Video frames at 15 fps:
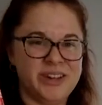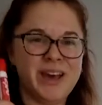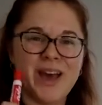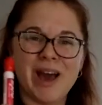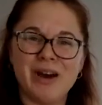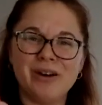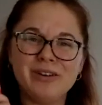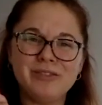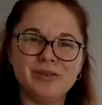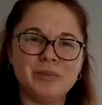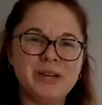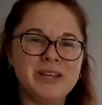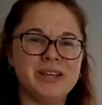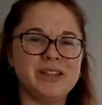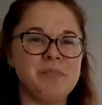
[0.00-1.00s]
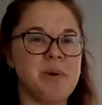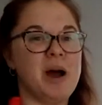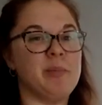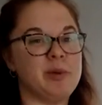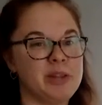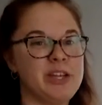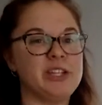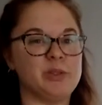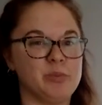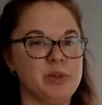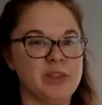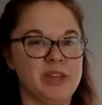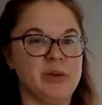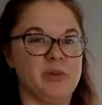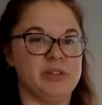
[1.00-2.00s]
however many in the population we
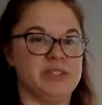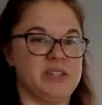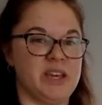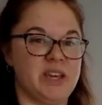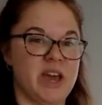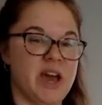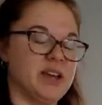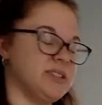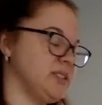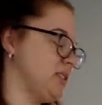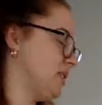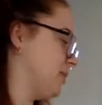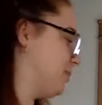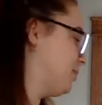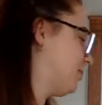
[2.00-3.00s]
think would say yes.